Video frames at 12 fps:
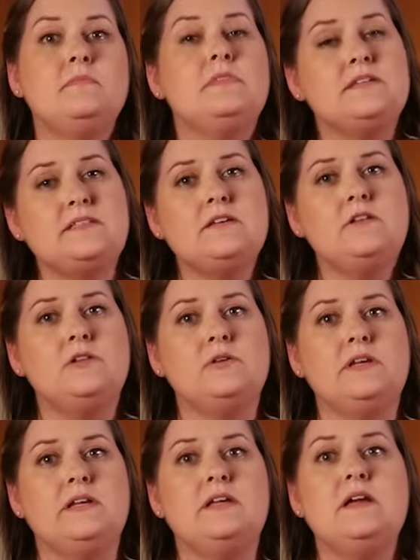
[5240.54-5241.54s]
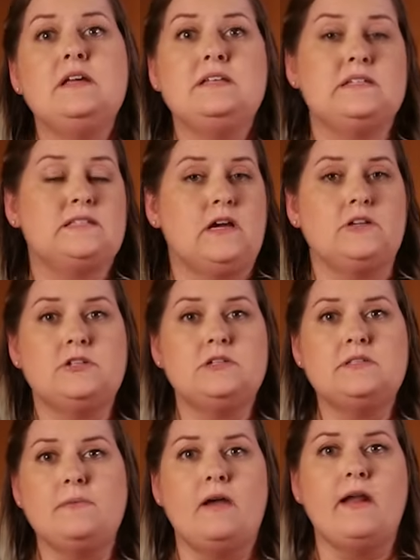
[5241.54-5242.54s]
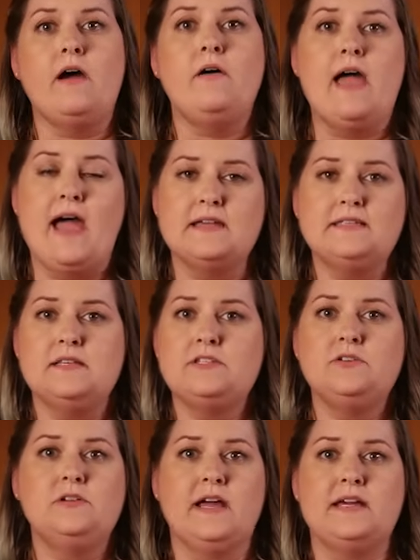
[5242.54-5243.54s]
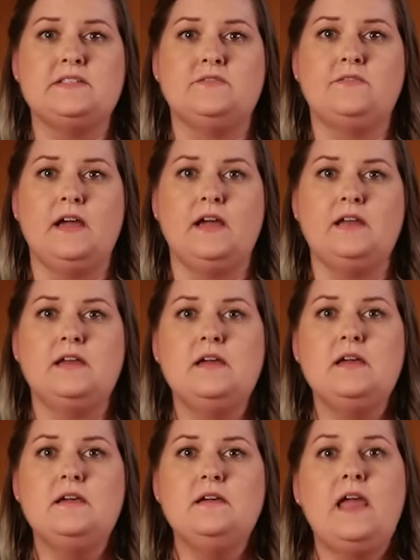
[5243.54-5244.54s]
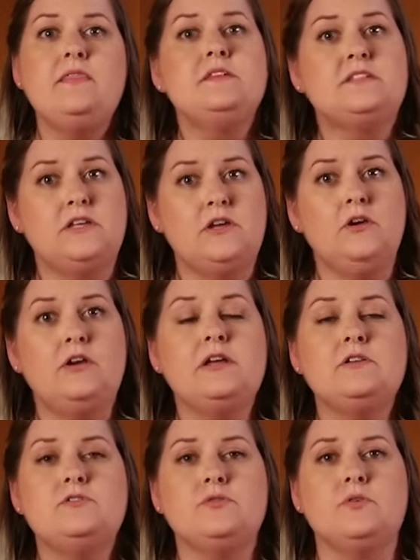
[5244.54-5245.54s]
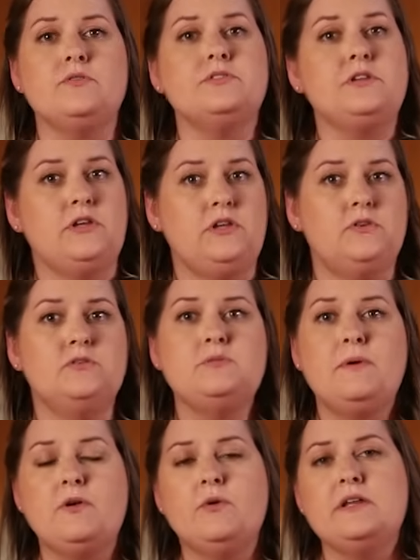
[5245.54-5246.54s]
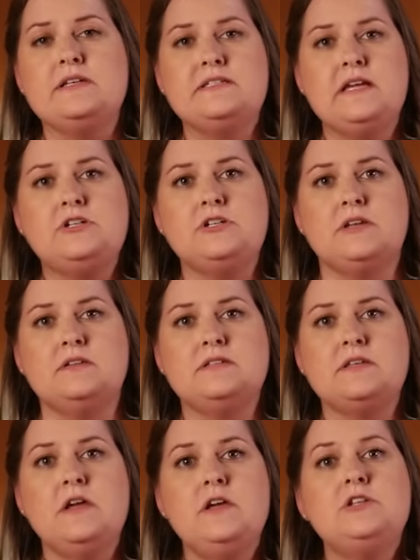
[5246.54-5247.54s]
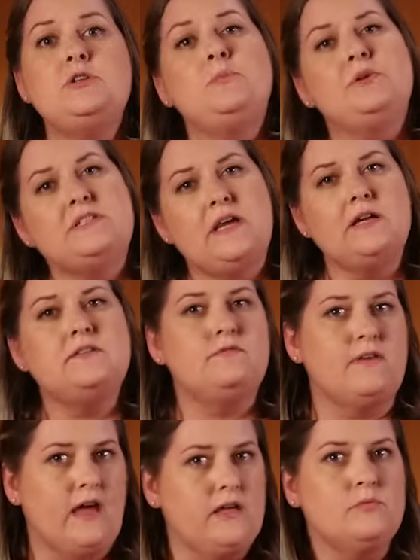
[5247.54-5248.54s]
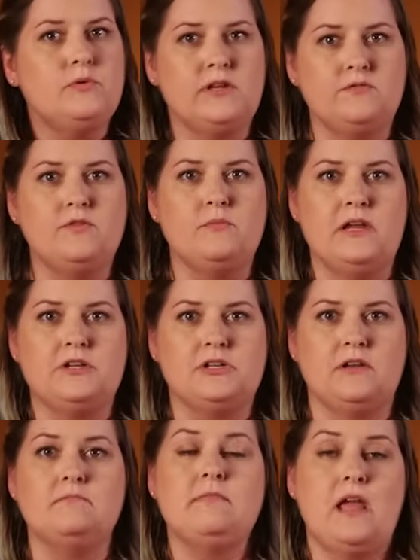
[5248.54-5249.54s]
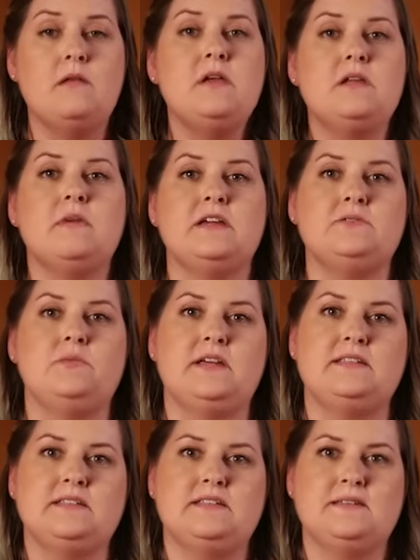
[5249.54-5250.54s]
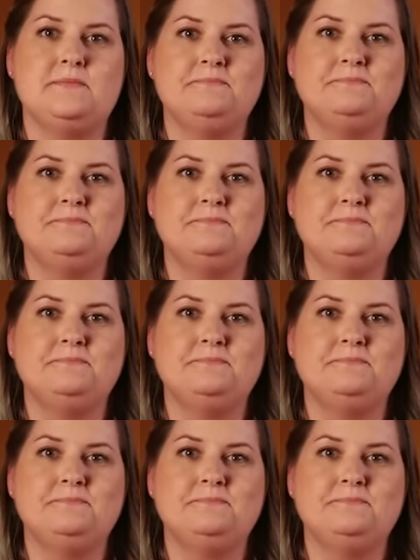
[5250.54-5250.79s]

This included discussions about how assets are classified and the security controls used by organizations to protect valuable information and minimize risks.